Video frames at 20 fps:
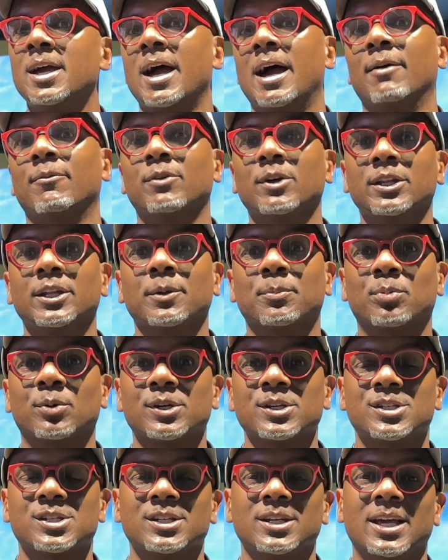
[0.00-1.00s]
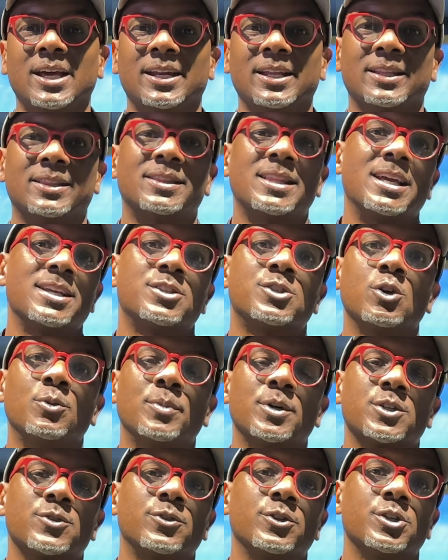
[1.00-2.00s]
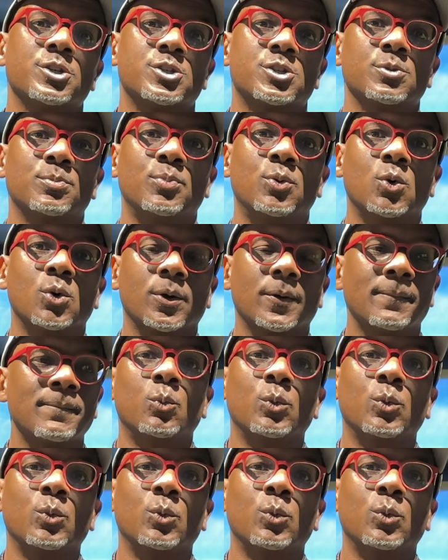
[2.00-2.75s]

I really appreciate it. Thanks so much for the support.